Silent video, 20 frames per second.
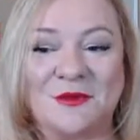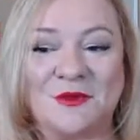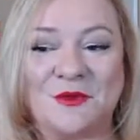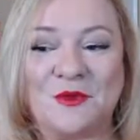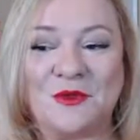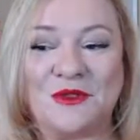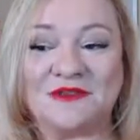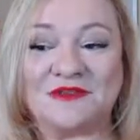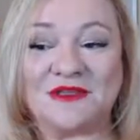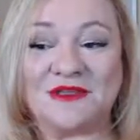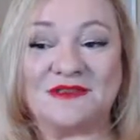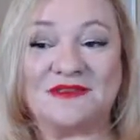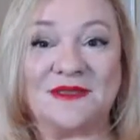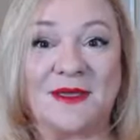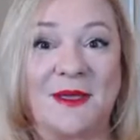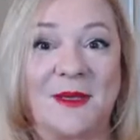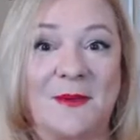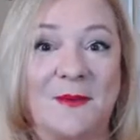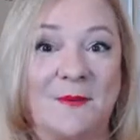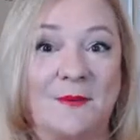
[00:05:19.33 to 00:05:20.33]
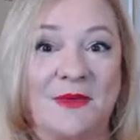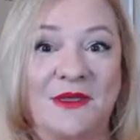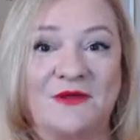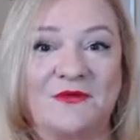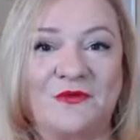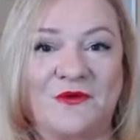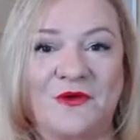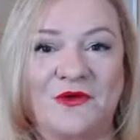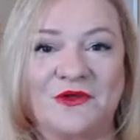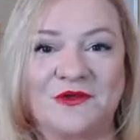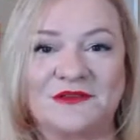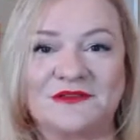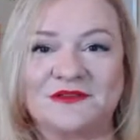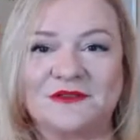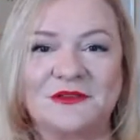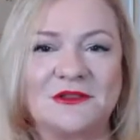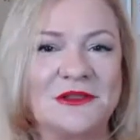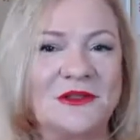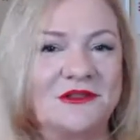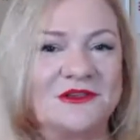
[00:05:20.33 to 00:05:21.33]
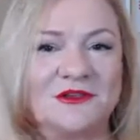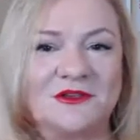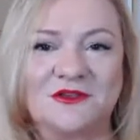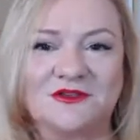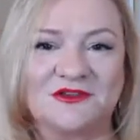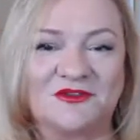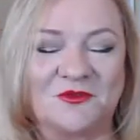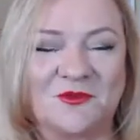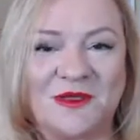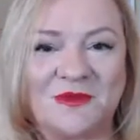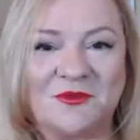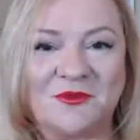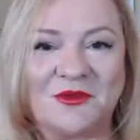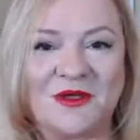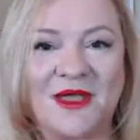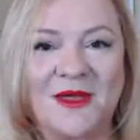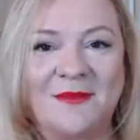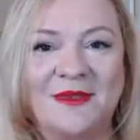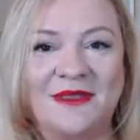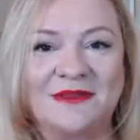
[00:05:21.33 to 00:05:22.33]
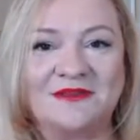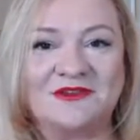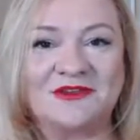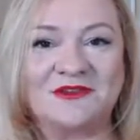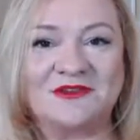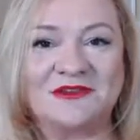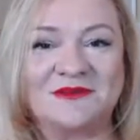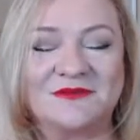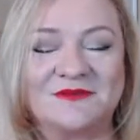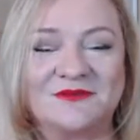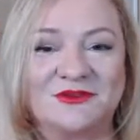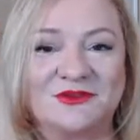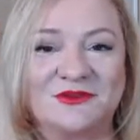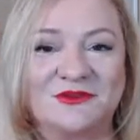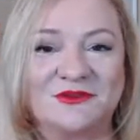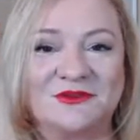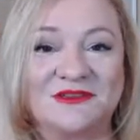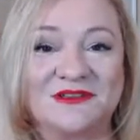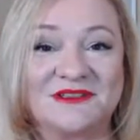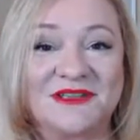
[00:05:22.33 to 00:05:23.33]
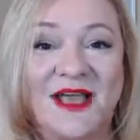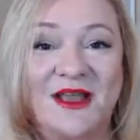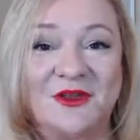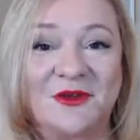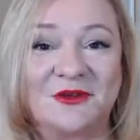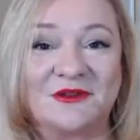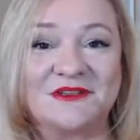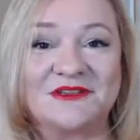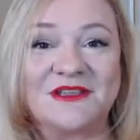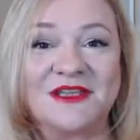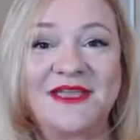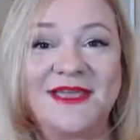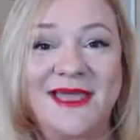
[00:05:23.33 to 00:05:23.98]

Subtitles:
it's a big focus. Lots and lots of people come into the salons